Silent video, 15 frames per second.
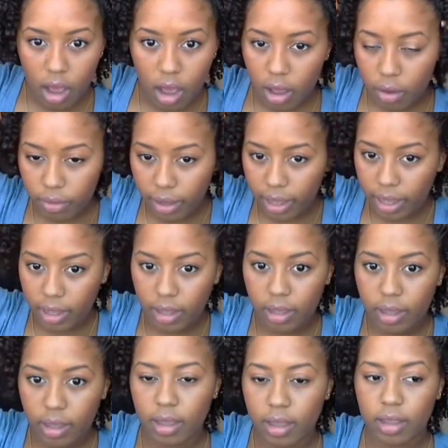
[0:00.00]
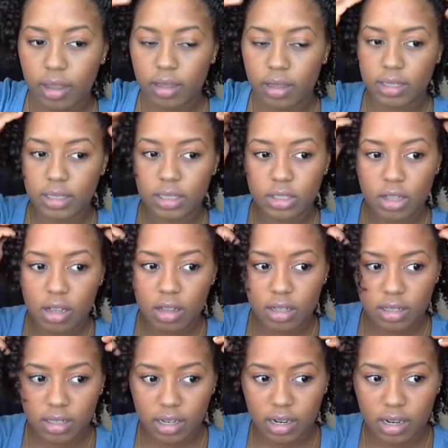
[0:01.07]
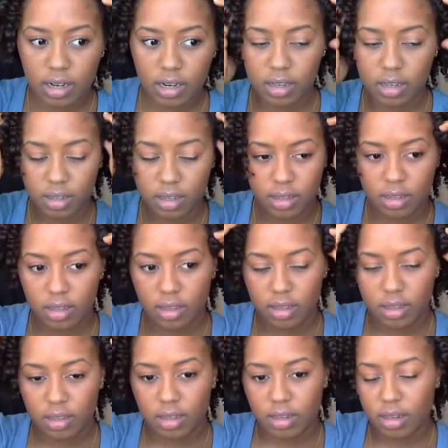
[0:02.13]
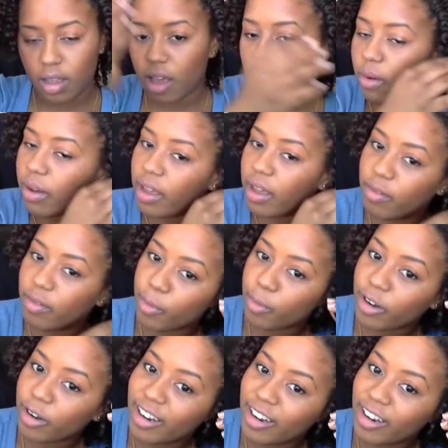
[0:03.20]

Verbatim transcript: Okay, is this all undone? Oh, I have more.